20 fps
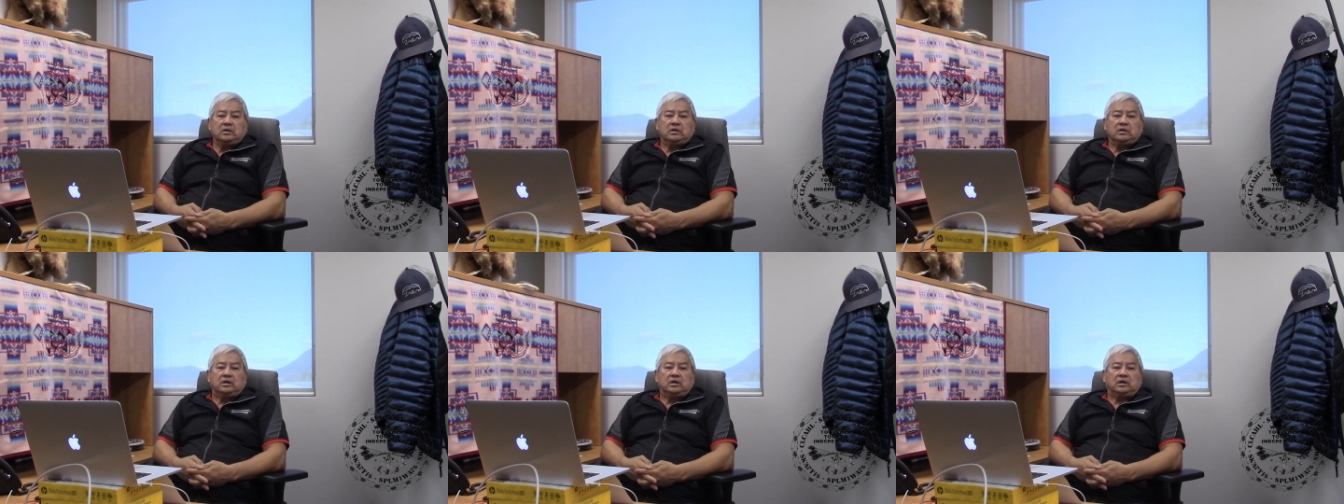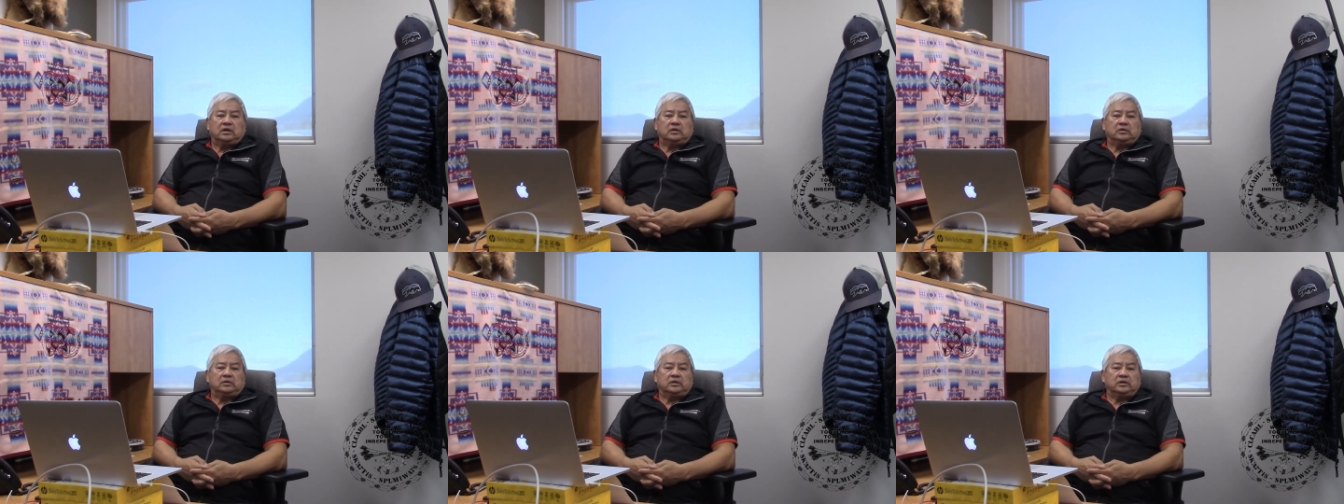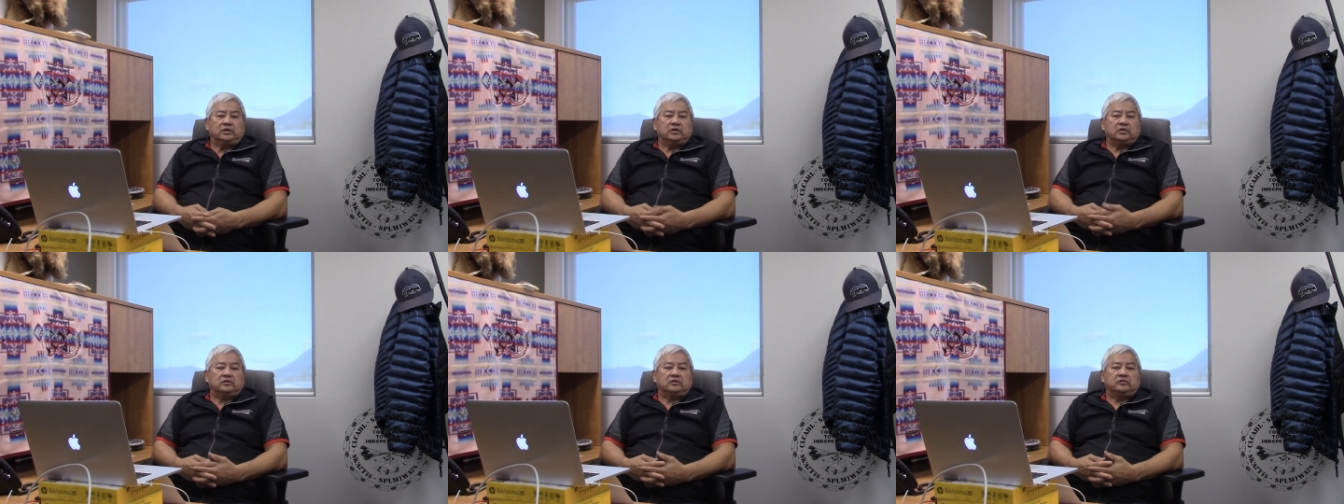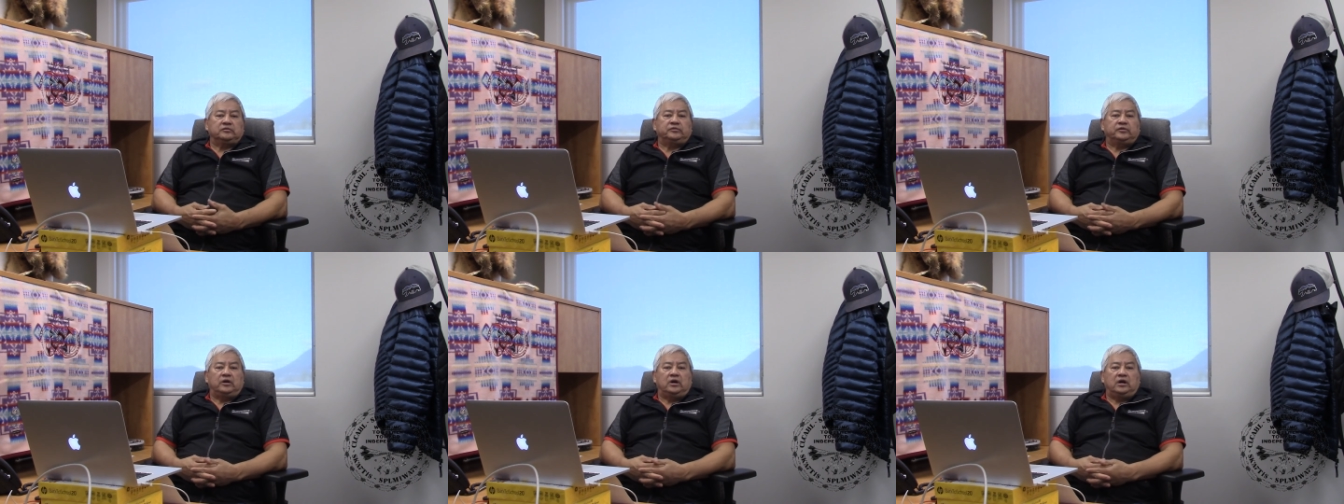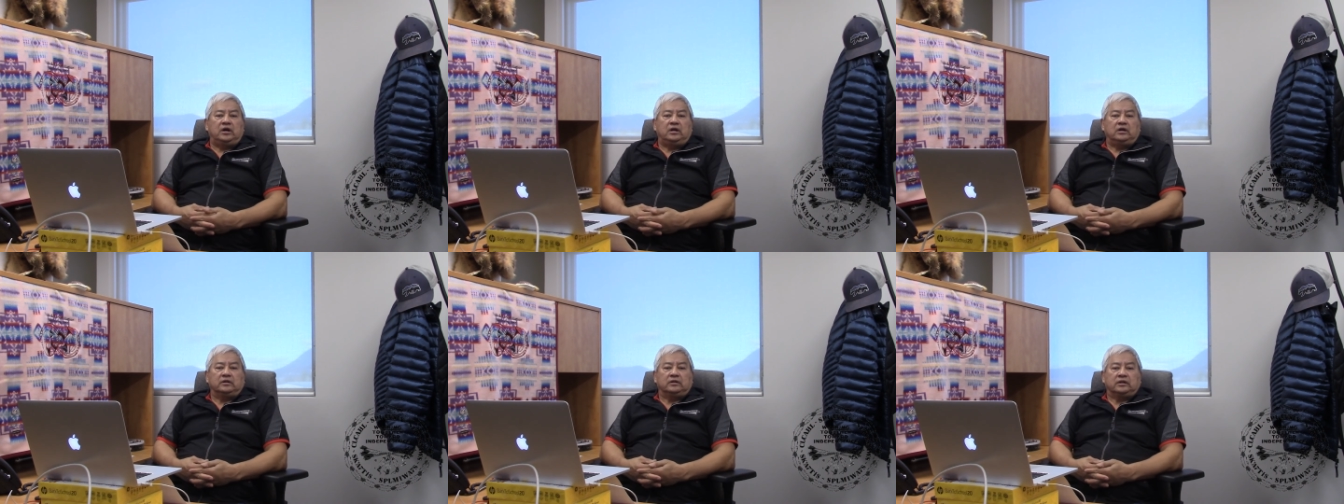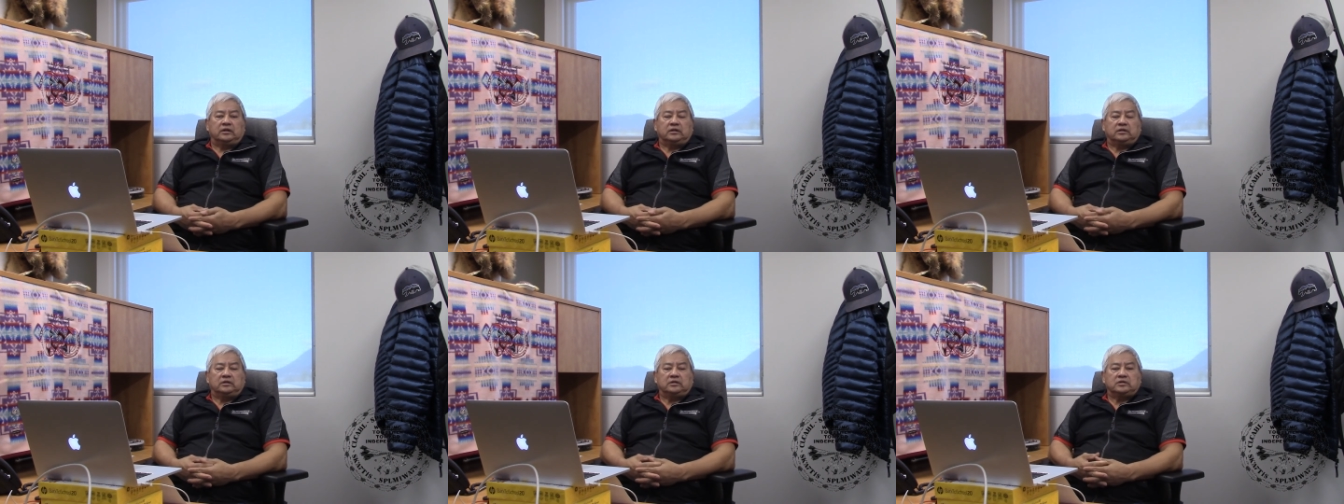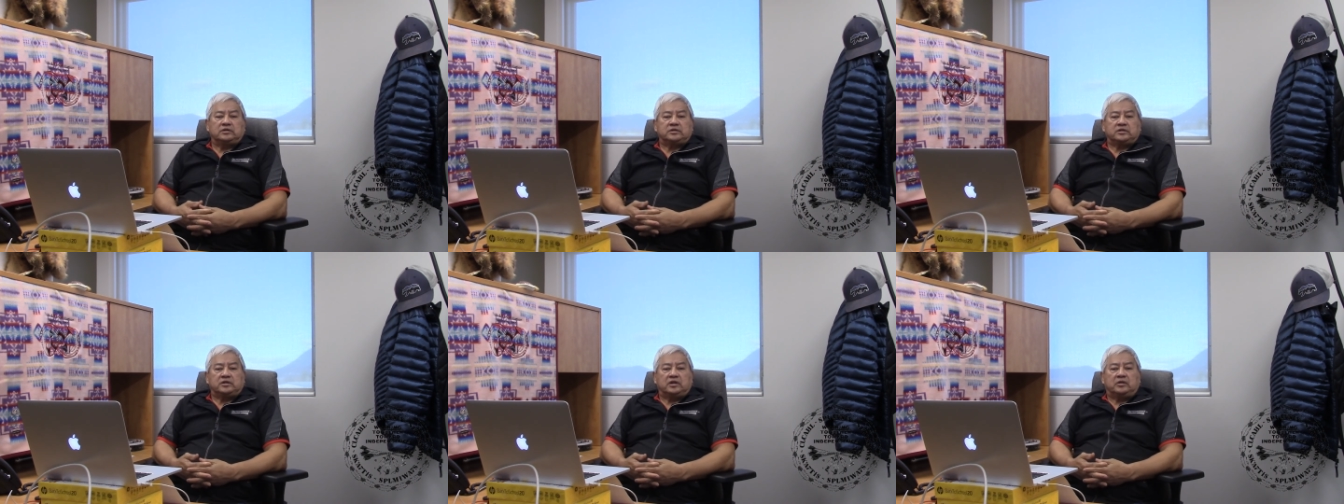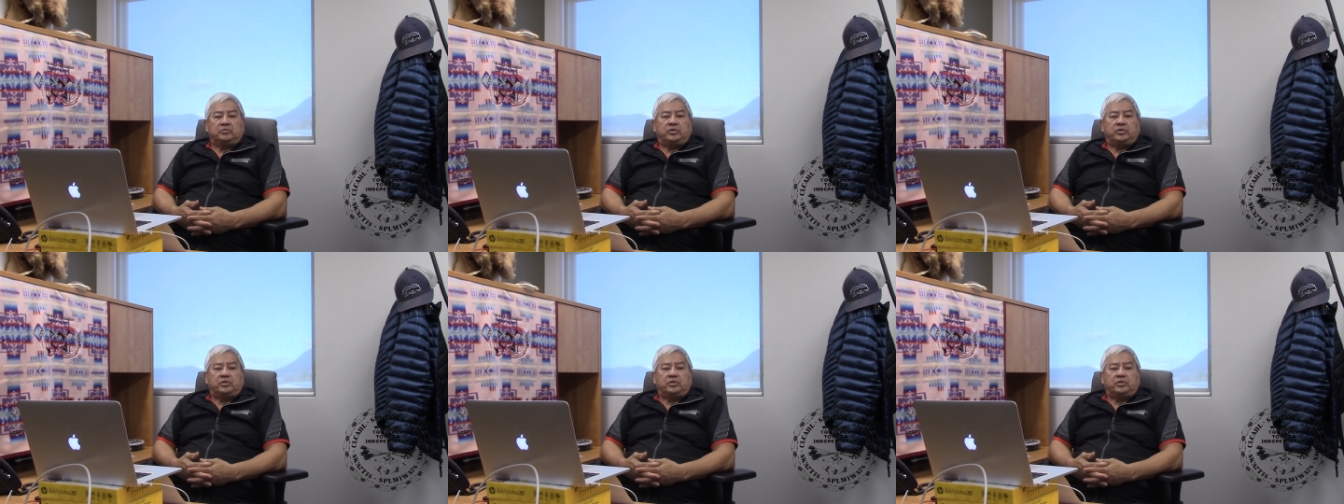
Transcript: uh, into the fall, that this uh,